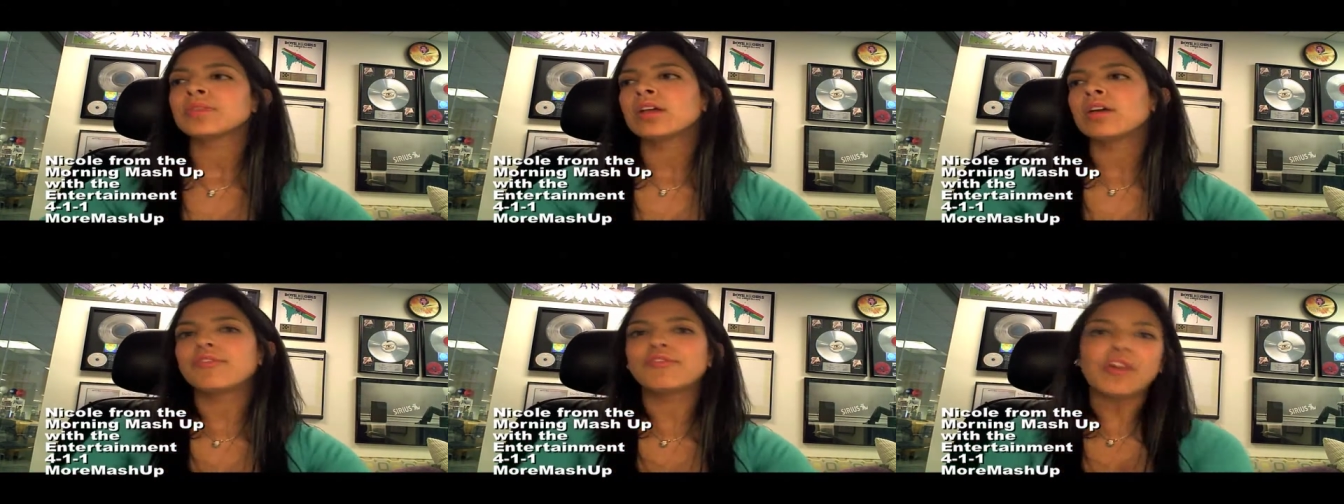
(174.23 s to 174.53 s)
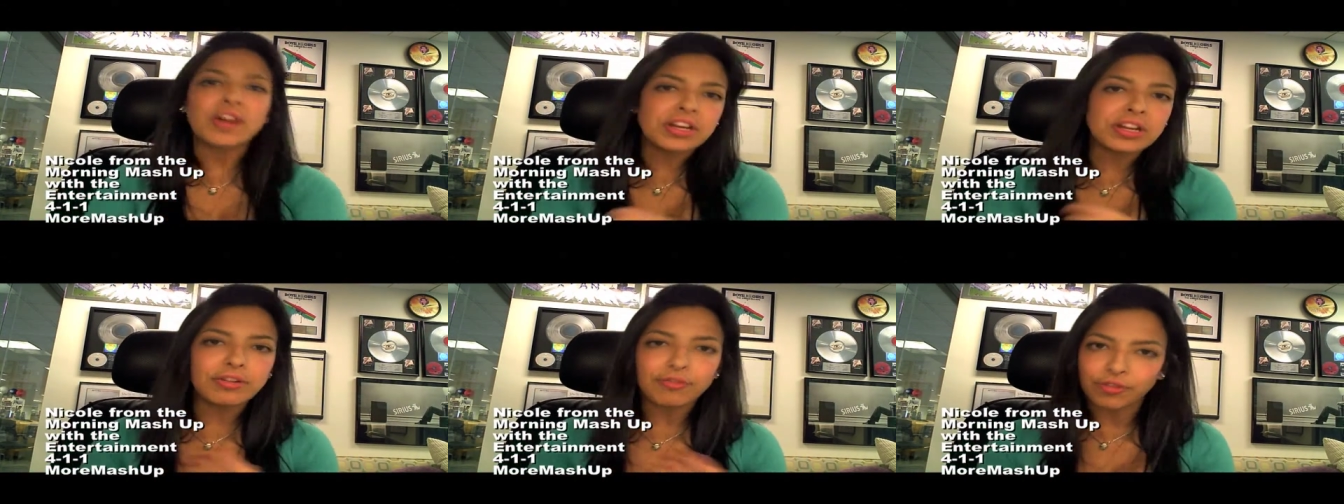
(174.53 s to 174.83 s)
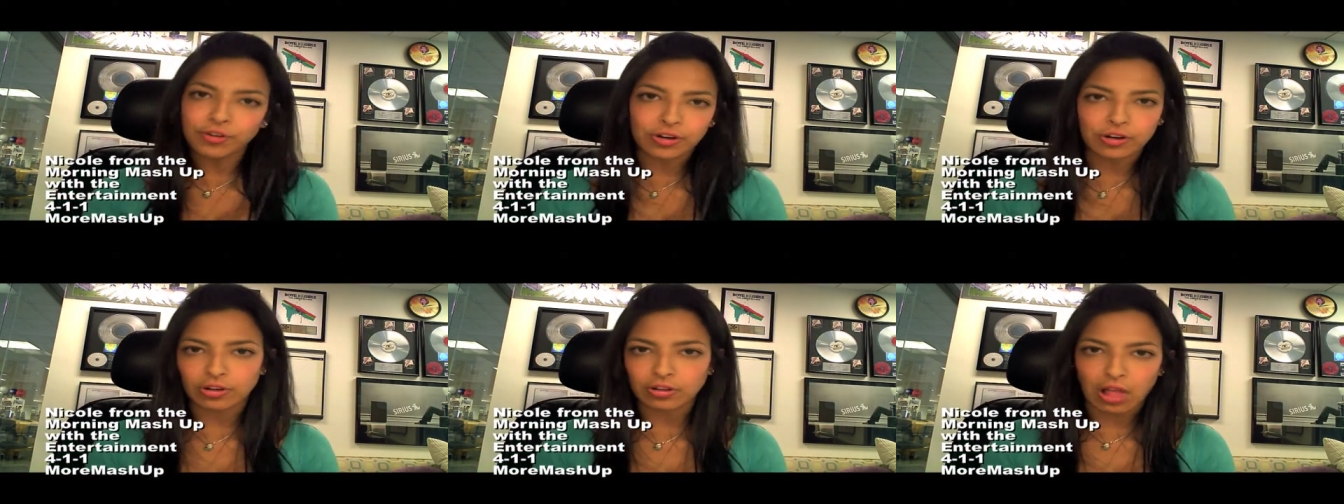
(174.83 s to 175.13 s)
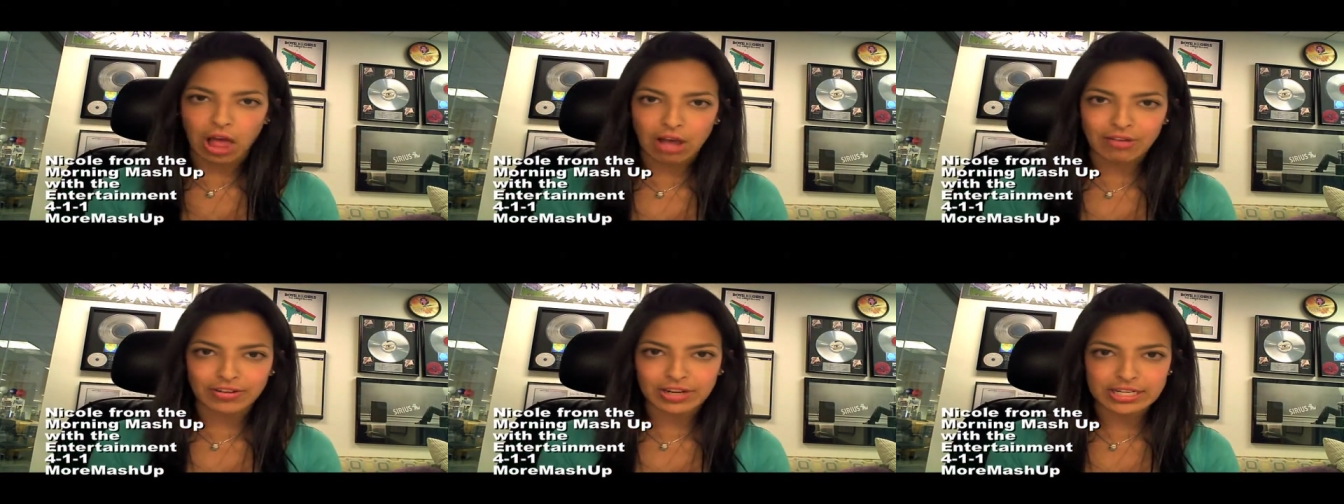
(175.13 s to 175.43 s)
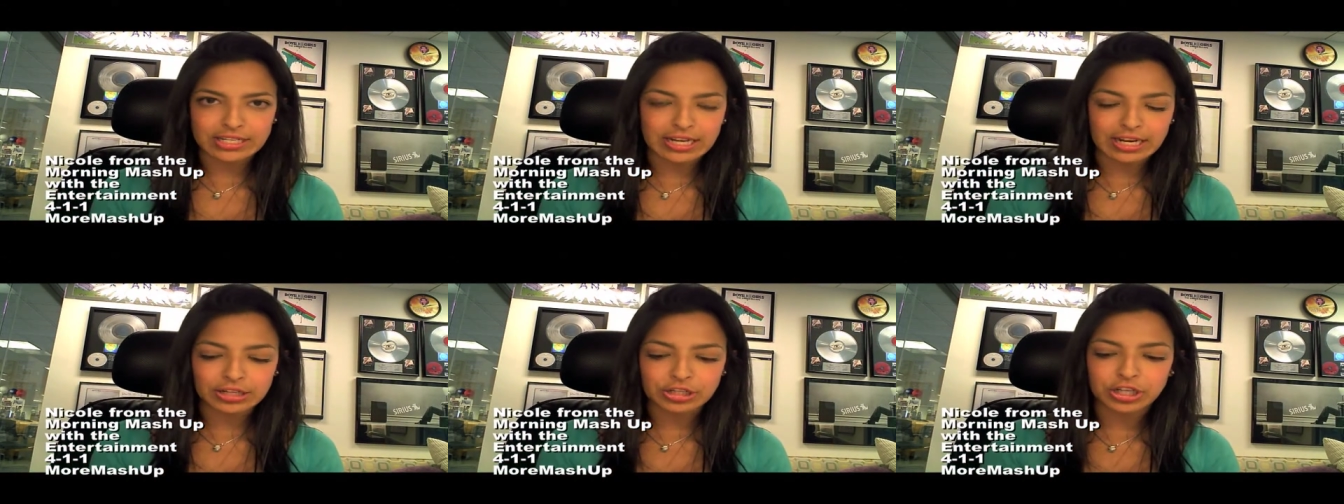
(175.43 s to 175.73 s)
fighting for her love and
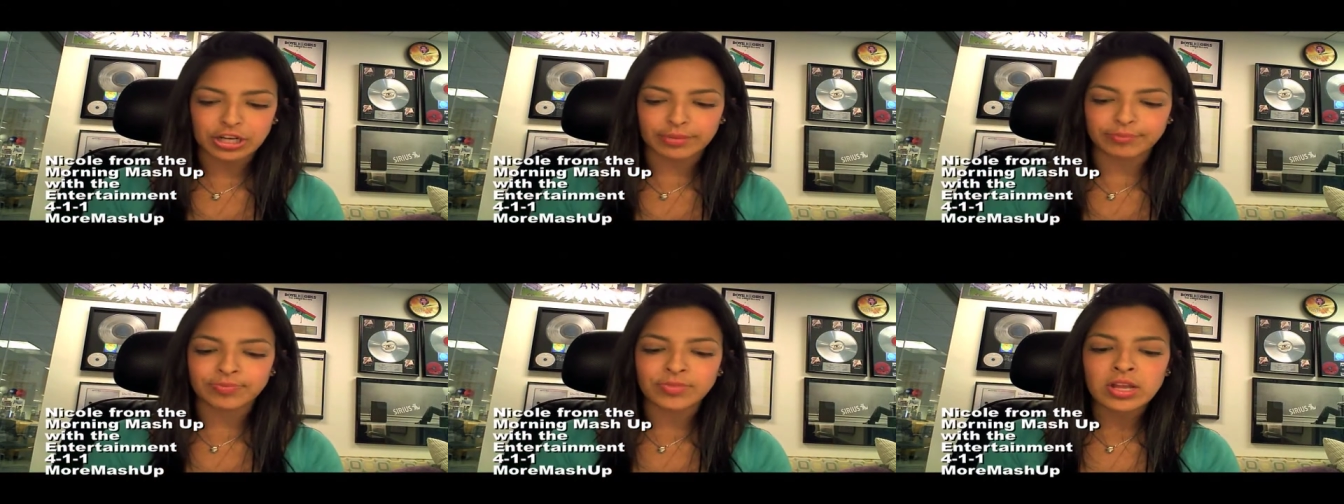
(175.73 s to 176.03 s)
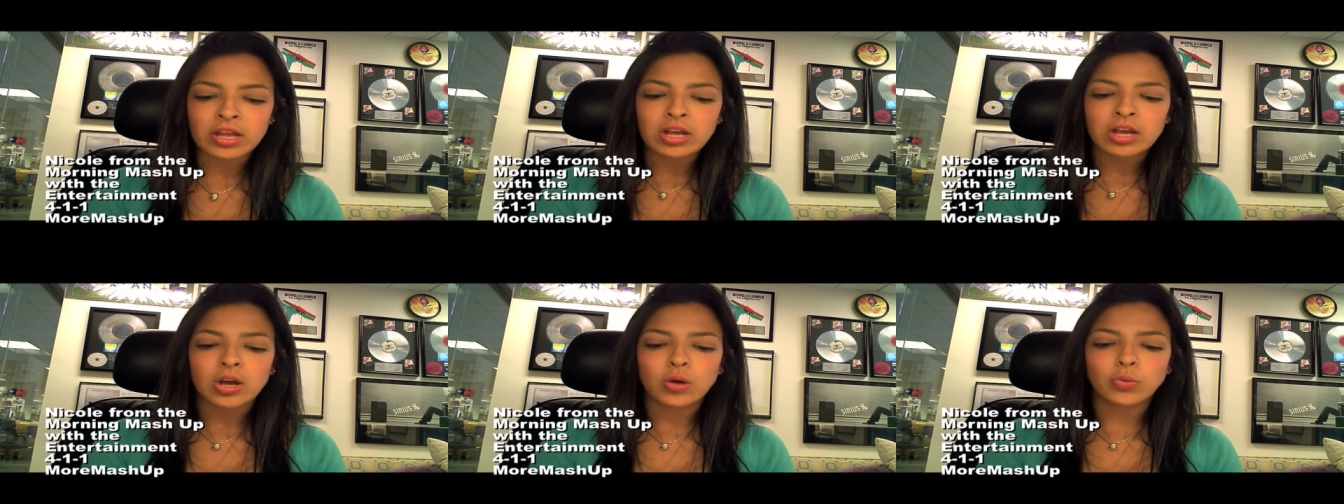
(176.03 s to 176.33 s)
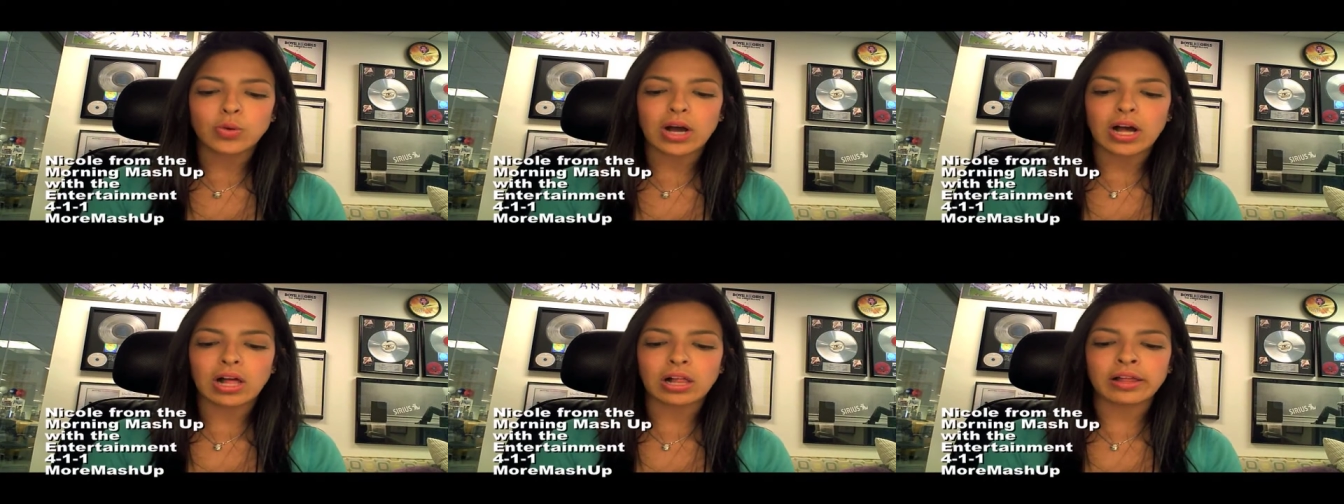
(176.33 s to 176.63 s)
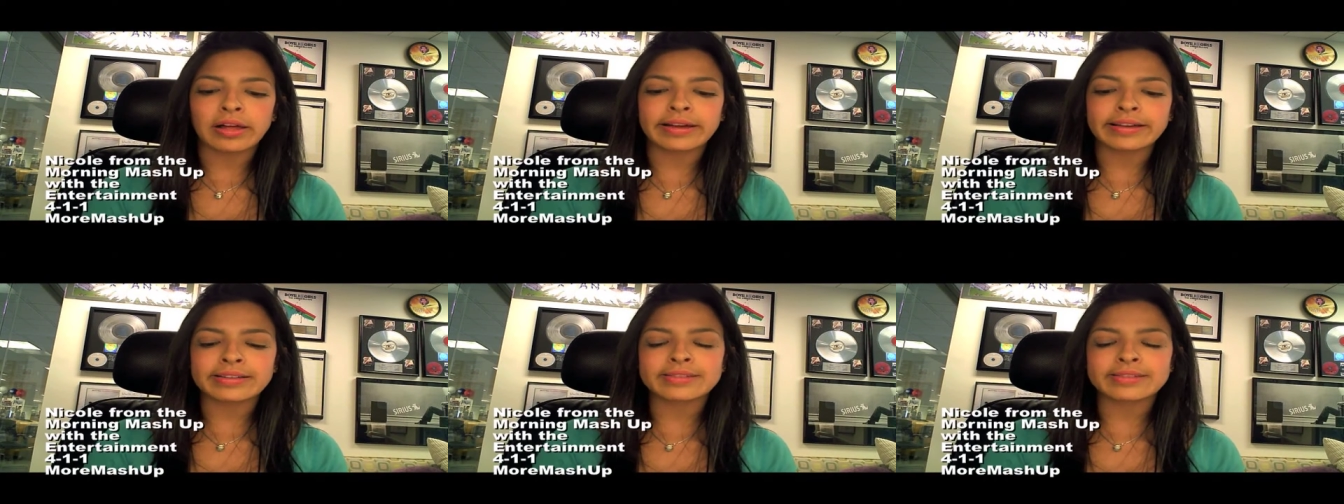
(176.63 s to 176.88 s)
attention. Well,